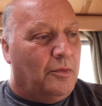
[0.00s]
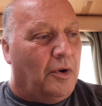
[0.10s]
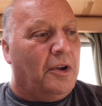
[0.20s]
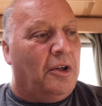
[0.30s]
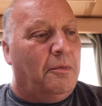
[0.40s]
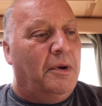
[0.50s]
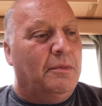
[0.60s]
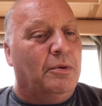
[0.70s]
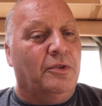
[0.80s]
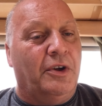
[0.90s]
What a lot of
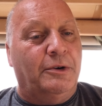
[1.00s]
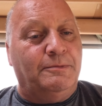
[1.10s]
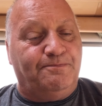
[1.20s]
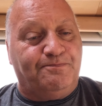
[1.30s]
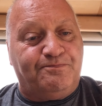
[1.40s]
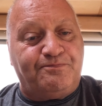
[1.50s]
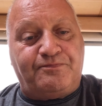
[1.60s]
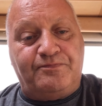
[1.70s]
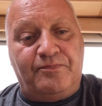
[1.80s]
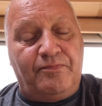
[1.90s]
people do
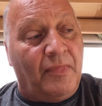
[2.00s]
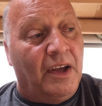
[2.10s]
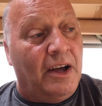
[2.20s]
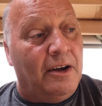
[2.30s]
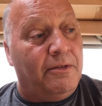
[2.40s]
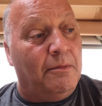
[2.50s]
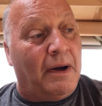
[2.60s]
for